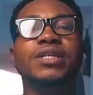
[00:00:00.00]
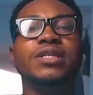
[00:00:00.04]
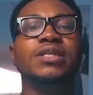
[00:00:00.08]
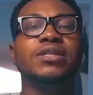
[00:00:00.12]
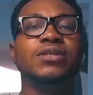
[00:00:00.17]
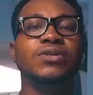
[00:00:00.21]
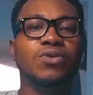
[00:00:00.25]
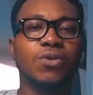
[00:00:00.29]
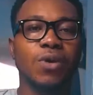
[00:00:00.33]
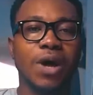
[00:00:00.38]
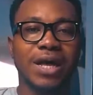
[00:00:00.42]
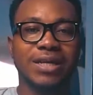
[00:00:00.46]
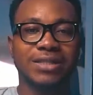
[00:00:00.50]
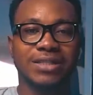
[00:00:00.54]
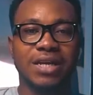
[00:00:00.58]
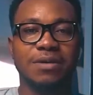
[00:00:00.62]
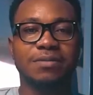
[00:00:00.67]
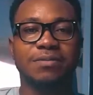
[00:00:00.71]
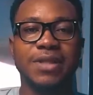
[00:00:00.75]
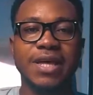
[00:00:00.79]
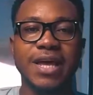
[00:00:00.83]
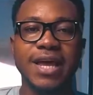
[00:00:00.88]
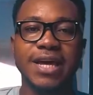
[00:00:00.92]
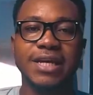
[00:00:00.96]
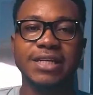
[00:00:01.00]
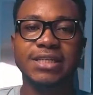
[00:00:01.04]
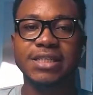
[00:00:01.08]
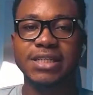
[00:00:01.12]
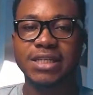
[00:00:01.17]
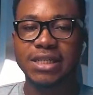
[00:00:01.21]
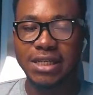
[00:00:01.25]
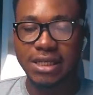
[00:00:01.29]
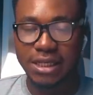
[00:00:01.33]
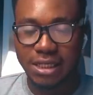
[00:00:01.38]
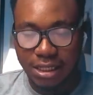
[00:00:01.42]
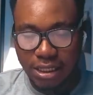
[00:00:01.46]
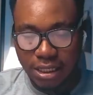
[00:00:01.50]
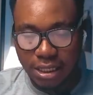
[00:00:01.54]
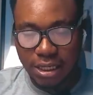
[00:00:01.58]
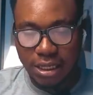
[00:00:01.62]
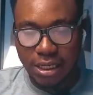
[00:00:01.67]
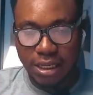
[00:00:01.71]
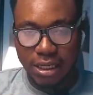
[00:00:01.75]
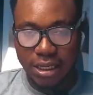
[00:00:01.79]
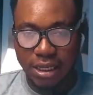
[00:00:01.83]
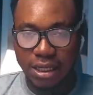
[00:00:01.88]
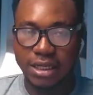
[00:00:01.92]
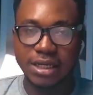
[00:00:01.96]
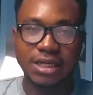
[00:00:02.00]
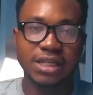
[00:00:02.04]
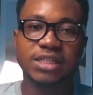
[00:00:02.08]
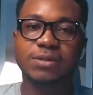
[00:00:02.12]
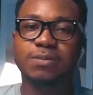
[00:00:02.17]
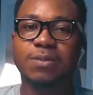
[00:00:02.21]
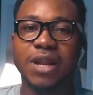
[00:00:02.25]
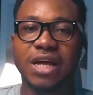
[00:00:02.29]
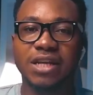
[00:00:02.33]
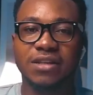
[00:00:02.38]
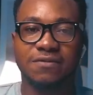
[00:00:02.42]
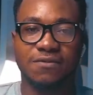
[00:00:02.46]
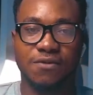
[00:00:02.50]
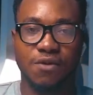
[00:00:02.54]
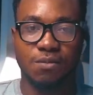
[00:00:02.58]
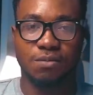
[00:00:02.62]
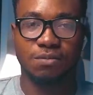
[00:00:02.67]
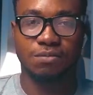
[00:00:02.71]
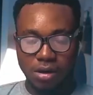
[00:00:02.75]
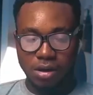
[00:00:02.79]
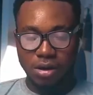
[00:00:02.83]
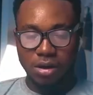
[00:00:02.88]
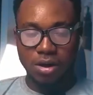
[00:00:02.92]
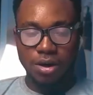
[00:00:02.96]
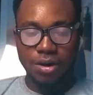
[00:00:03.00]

you know, accepted in this platform.